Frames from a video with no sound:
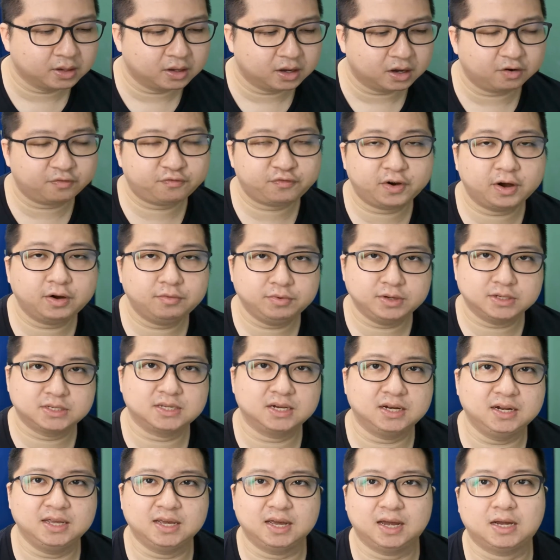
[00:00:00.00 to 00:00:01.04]
A friend
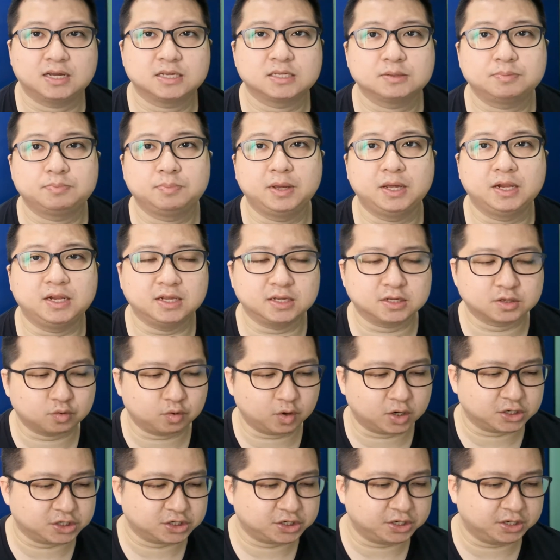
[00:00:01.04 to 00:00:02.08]
recently asked me this
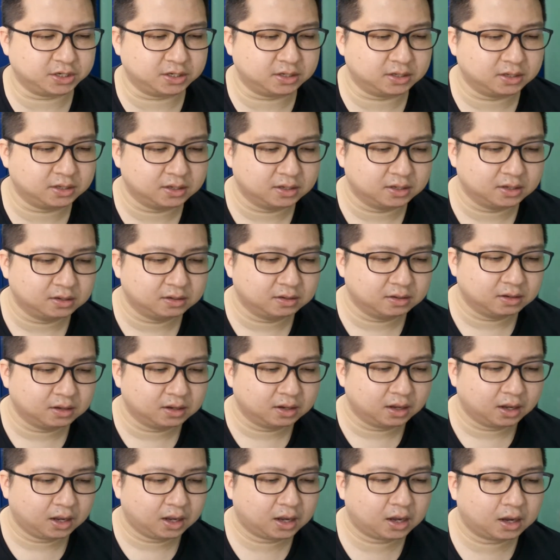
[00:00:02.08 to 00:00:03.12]
question:
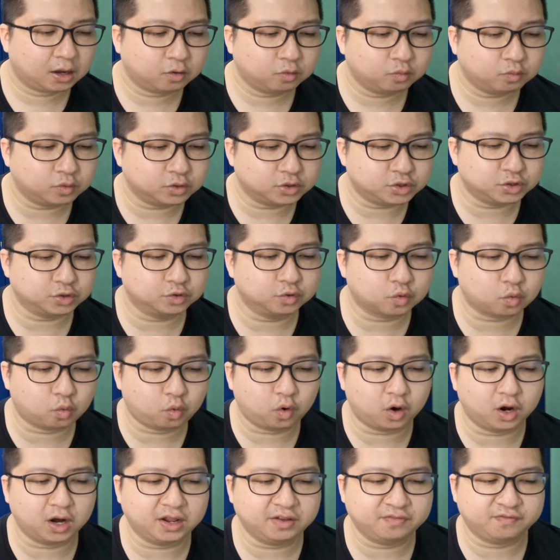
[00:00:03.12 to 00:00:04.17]
how would you
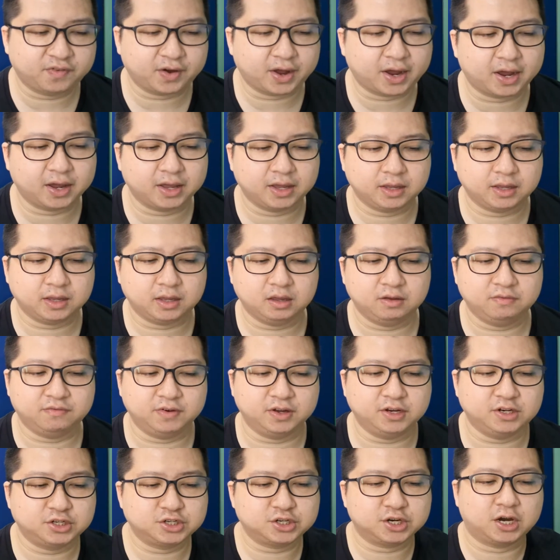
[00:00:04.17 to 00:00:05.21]
qualify if
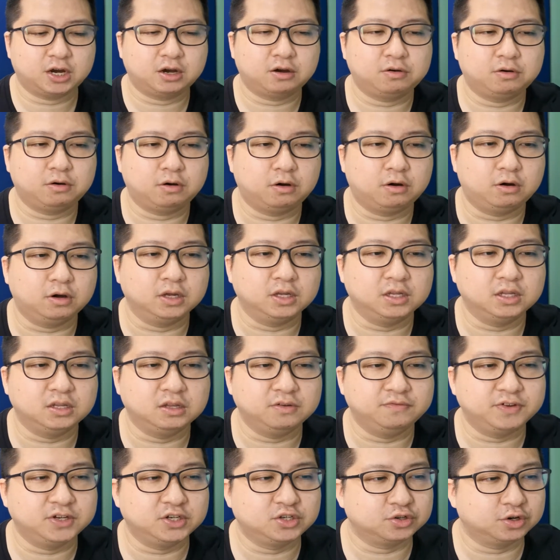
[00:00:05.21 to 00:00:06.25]
a child or
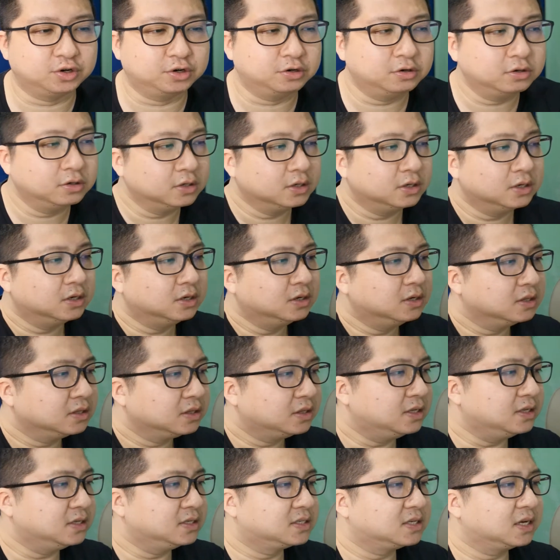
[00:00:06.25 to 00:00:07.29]
individual
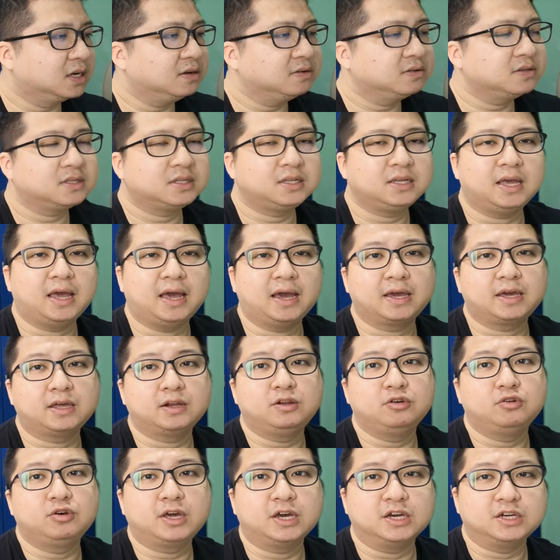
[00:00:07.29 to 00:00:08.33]
deserves the
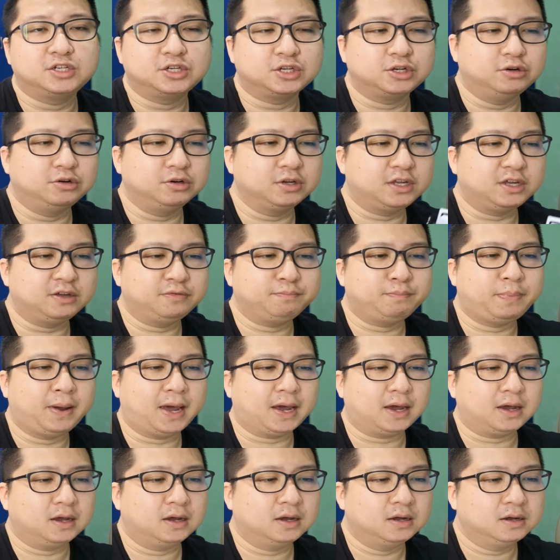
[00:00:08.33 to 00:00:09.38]
educational gift pack?